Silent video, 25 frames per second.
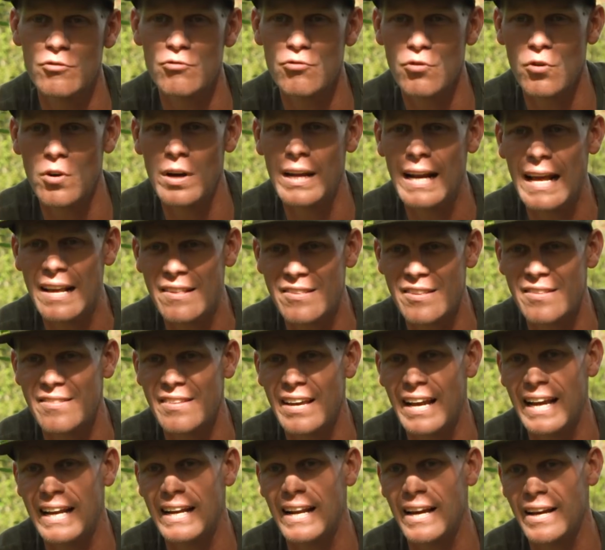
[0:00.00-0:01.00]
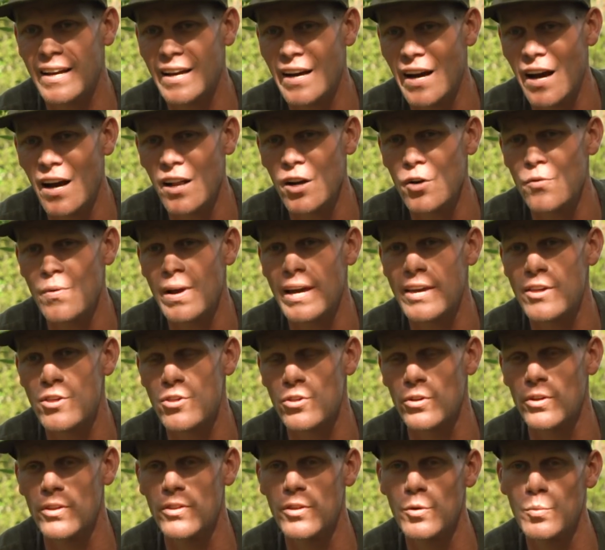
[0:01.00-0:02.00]
try and ascertain a
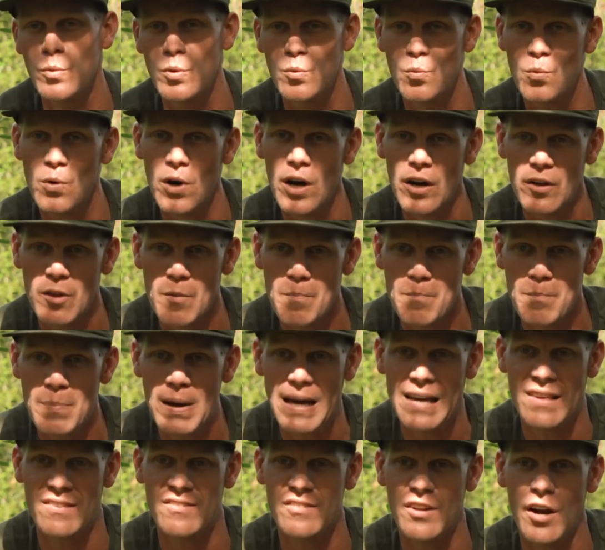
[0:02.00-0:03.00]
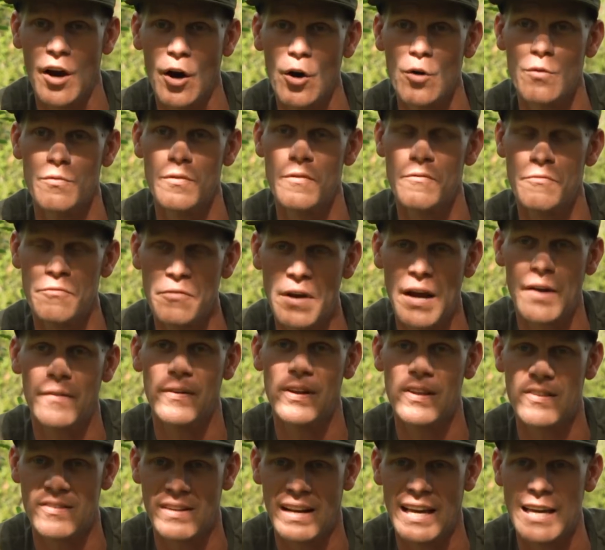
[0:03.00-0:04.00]
coloration that would work the best over
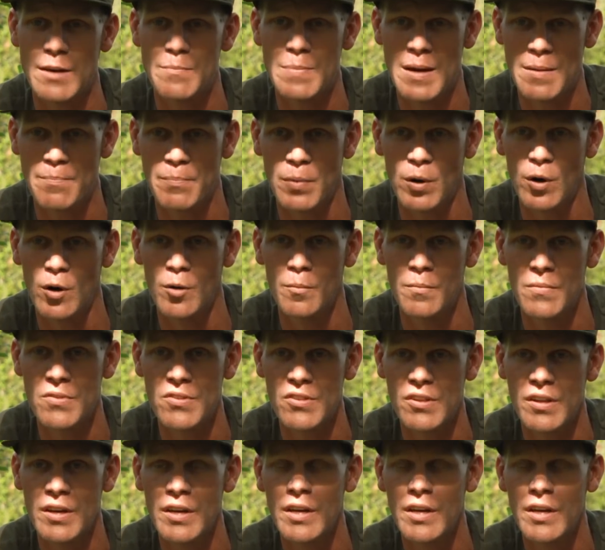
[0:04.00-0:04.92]
various lake bed bottoms.